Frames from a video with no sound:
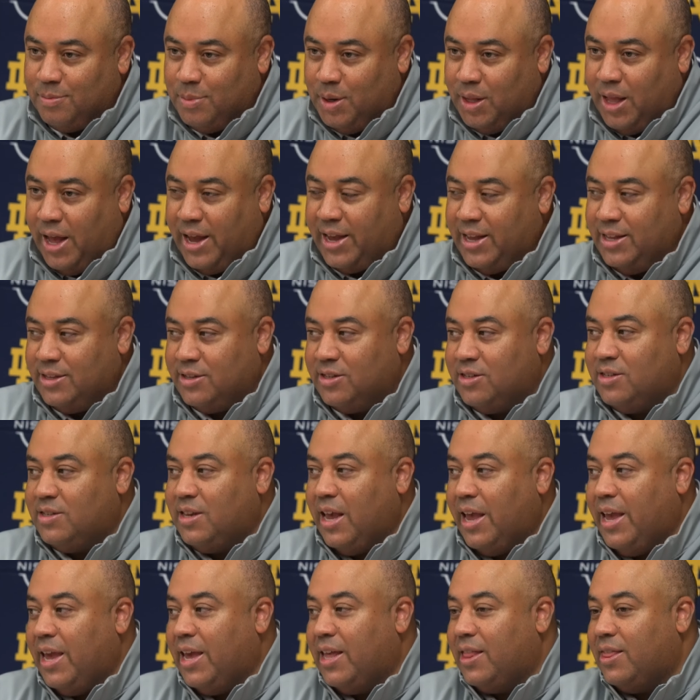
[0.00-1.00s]
Well, I can
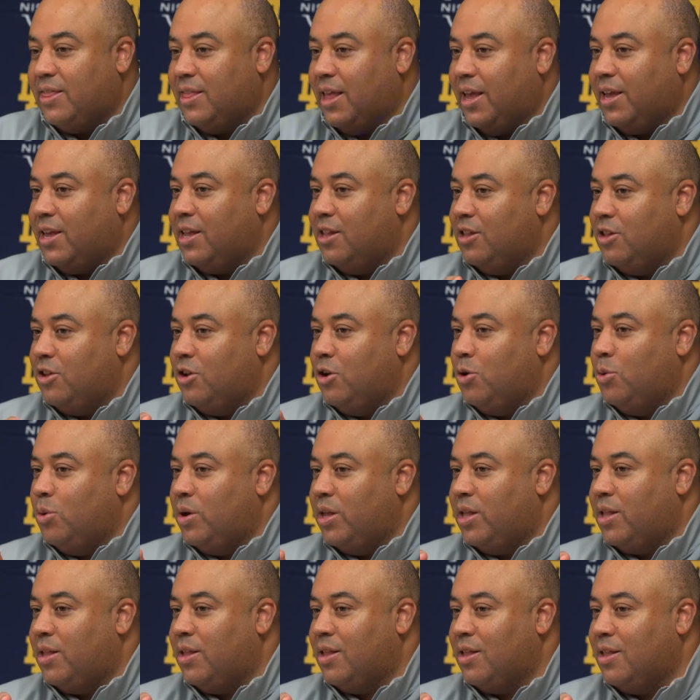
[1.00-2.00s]
say it and they can do
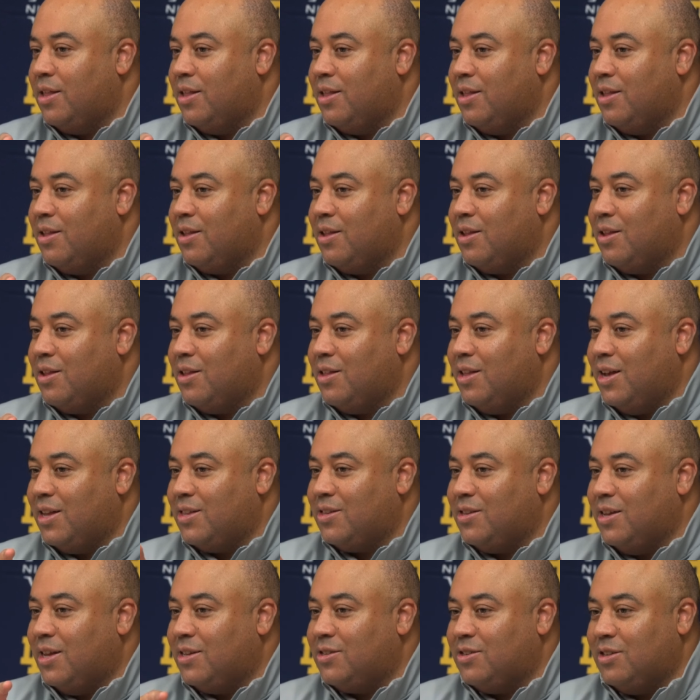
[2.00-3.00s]
it.
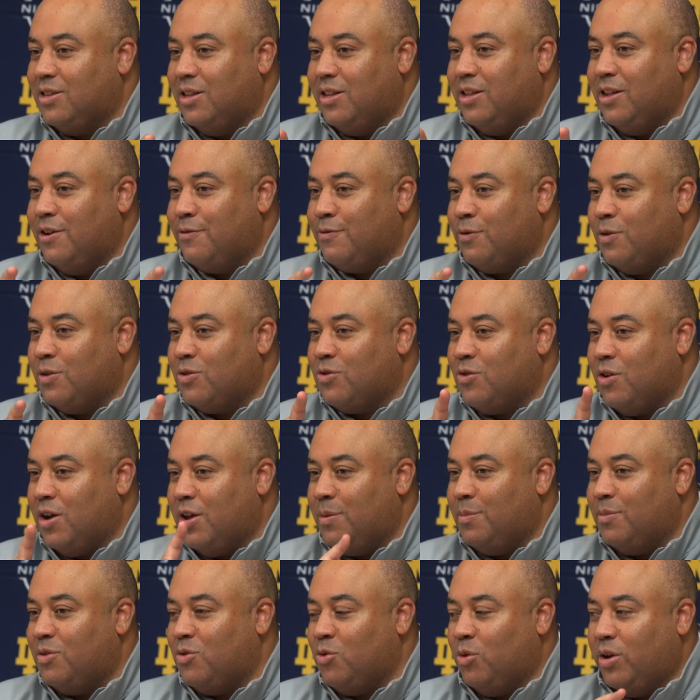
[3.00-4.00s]
That, that's the difference,
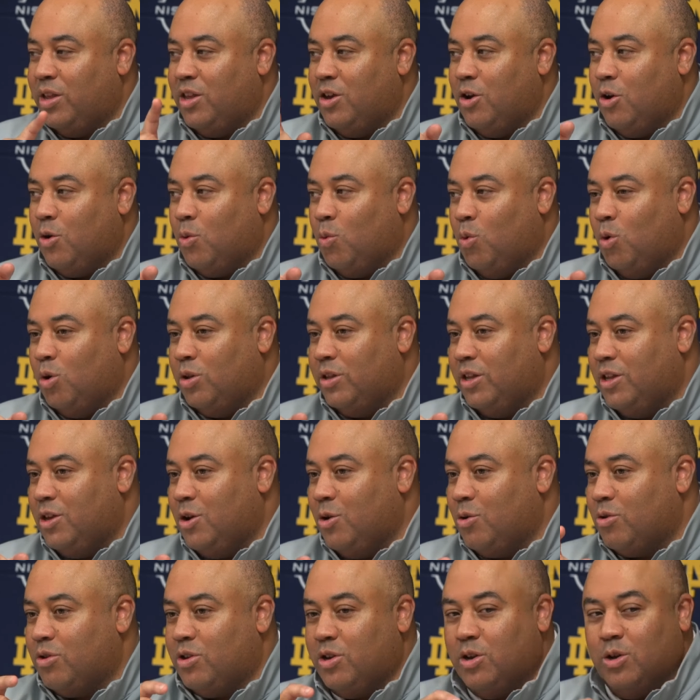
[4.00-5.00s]
right, between year one and
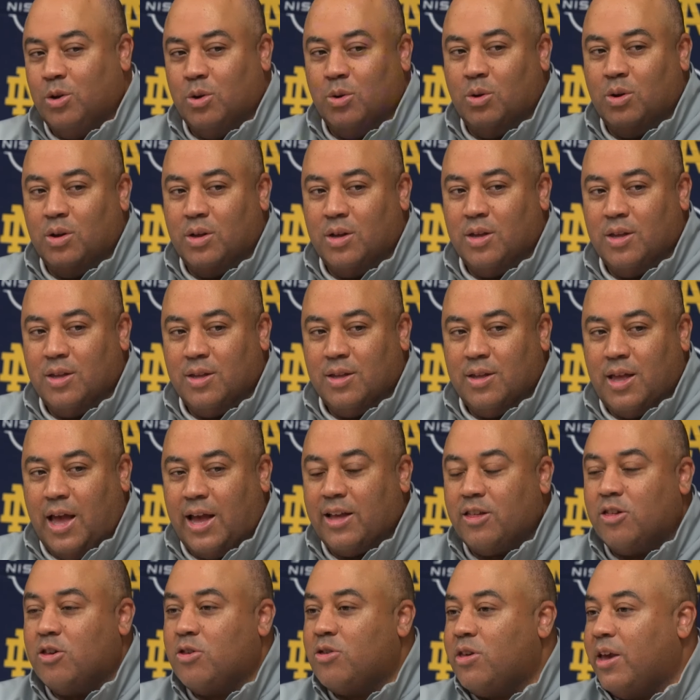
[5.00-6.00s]
year two. I
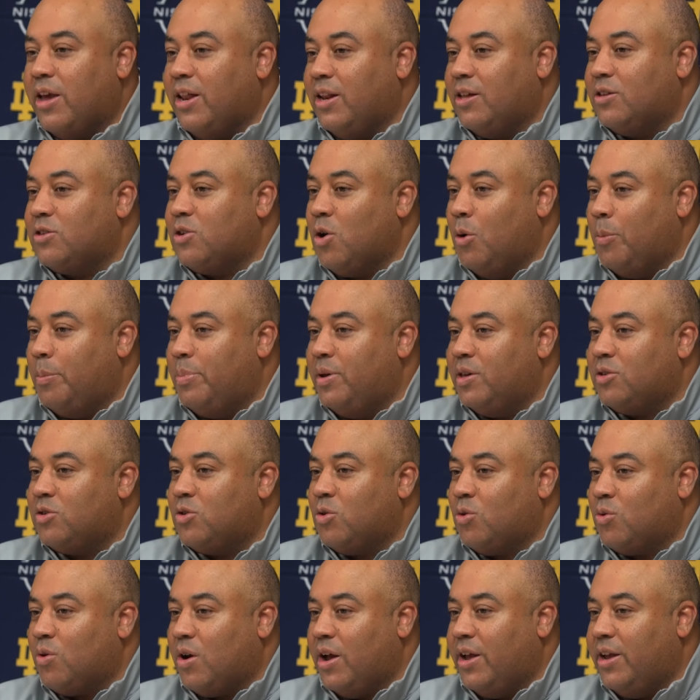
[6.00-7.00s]
can just say, let's go
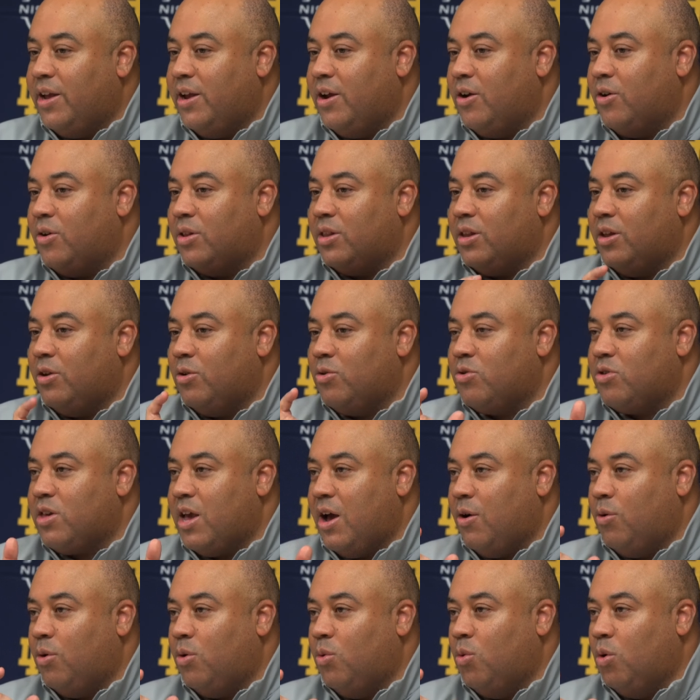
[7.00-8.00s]
pistol right here, and here's
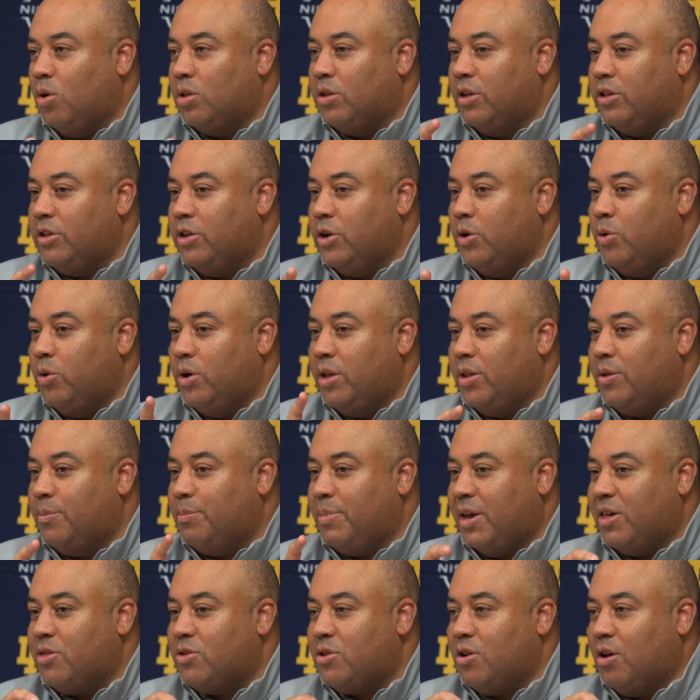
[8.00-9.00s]
how we want to do
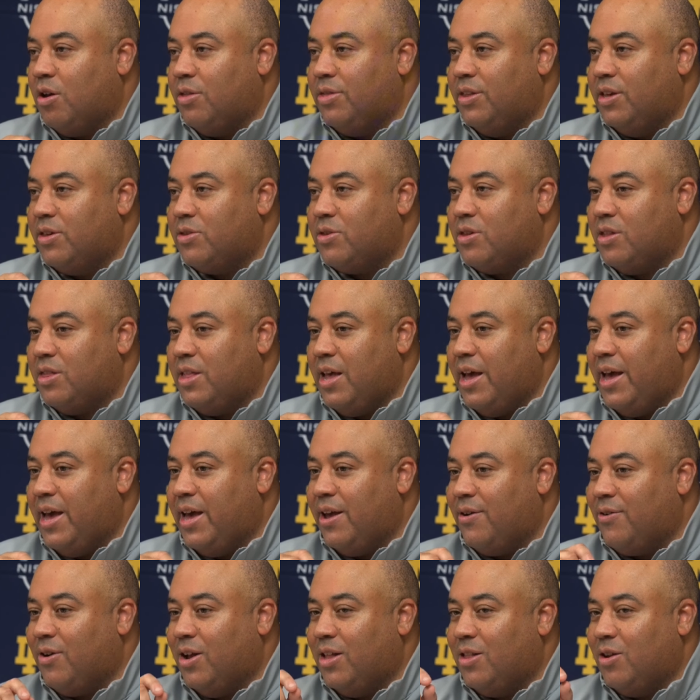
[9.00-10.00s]
it based on this and that,
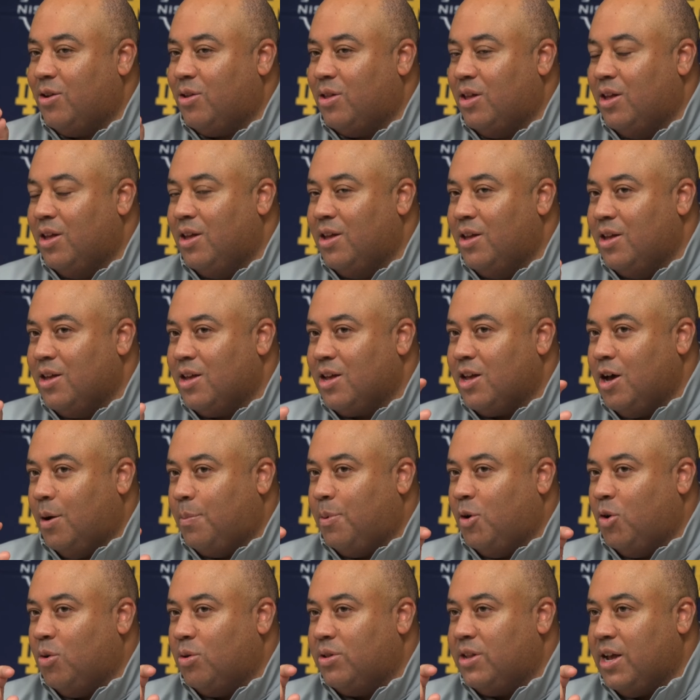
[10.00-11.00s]
right? There, a
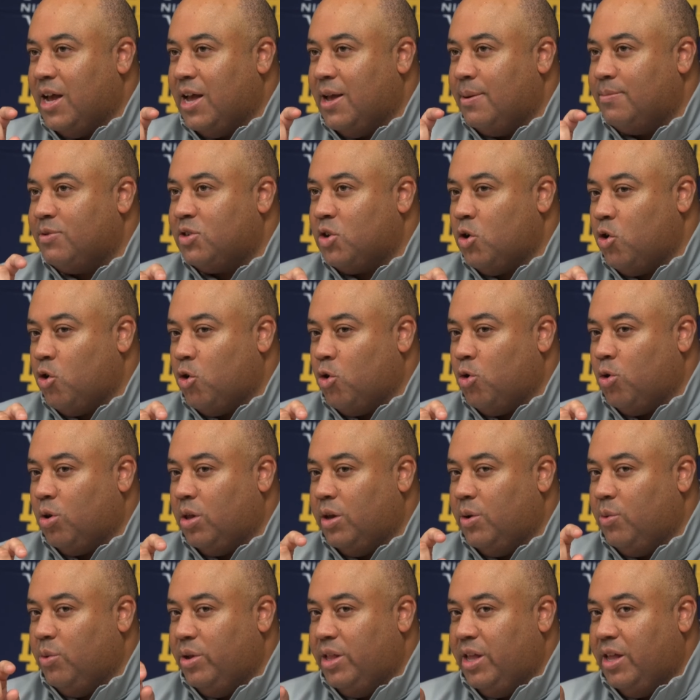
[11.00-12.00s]
couple of times
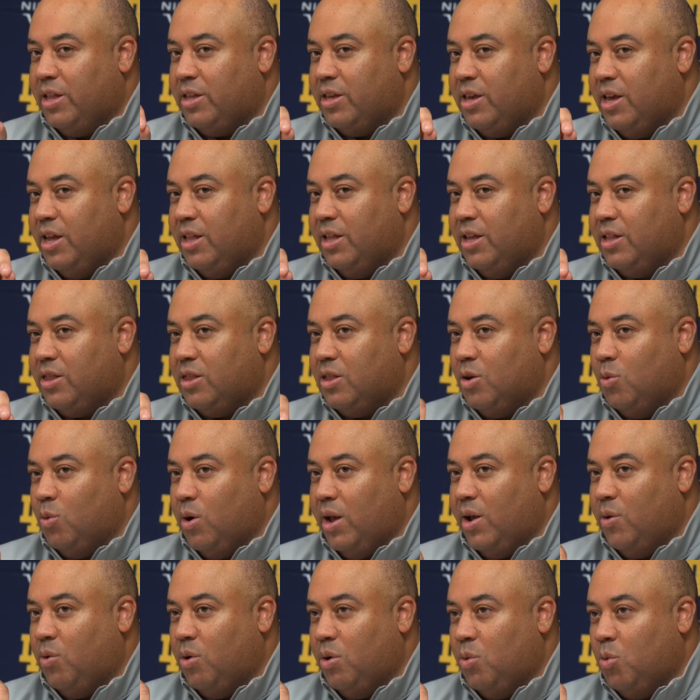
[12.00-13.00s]
early, we didn't get it the
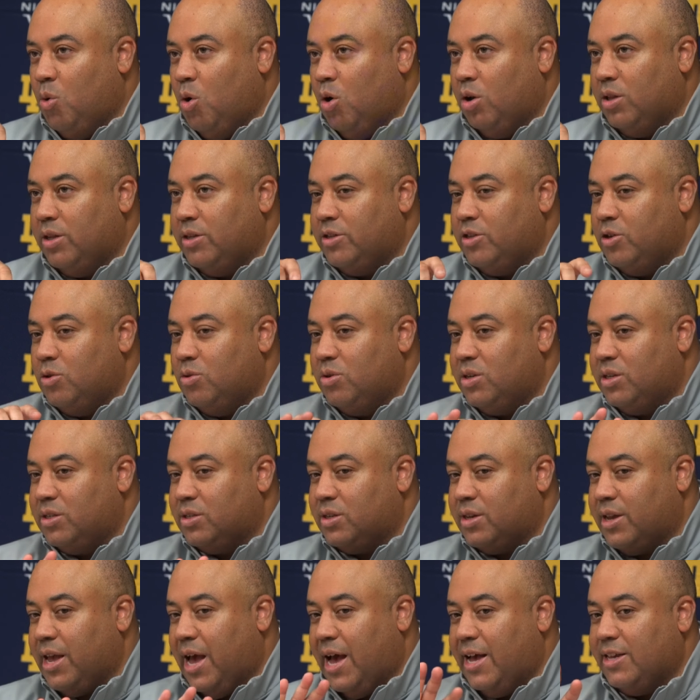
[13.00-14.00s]
way we wanted to
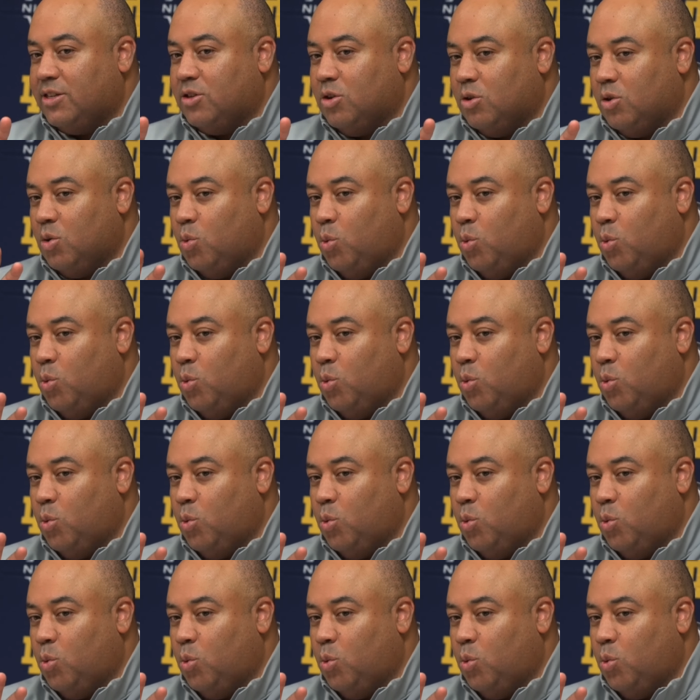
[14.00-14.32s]
because the guys on